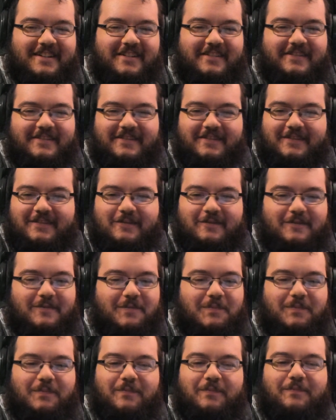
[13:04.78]

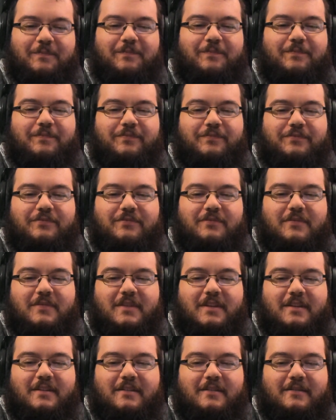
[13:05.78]

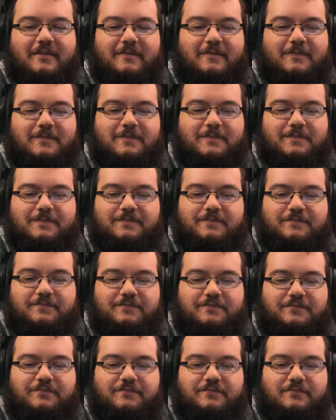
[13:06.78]

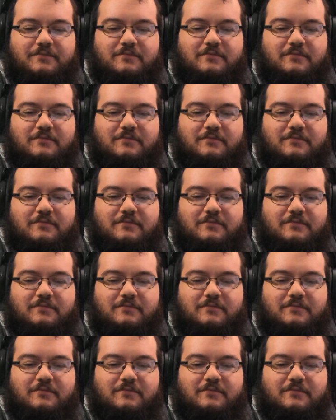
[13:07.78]
No one is speaking in this clip.